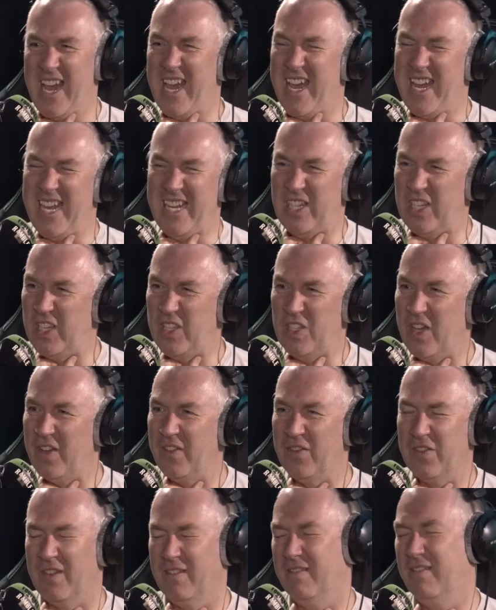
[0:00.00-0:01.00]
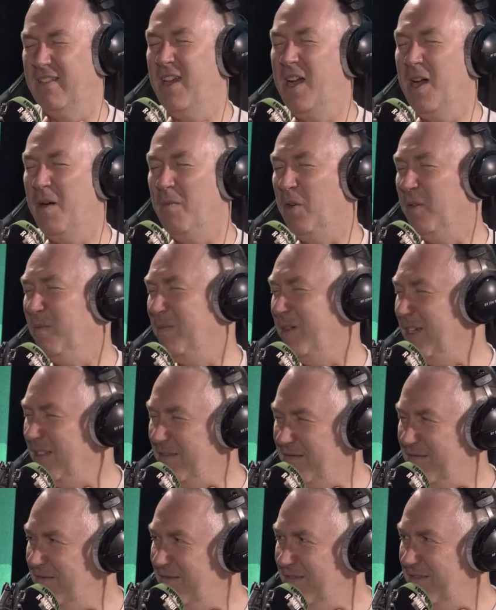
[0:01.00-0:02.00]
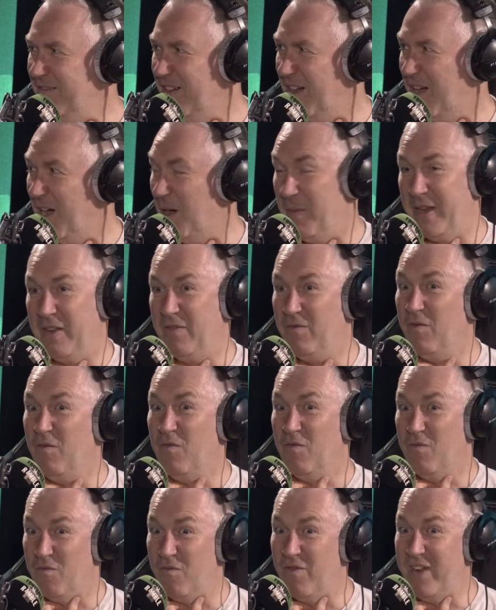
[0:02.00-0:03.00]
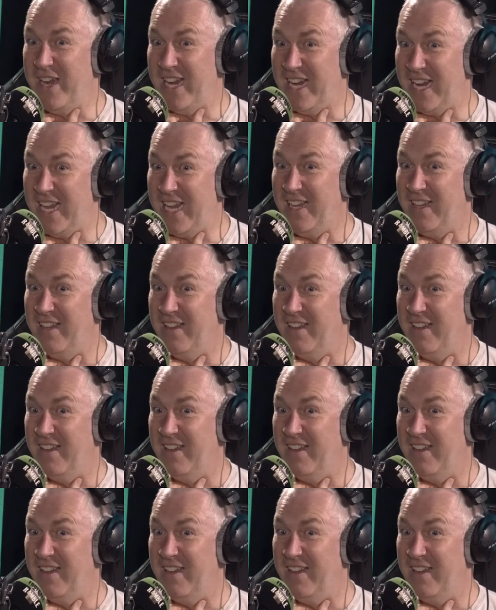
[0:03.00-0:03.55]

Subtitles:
He deserves... Come on, man. I mean, really?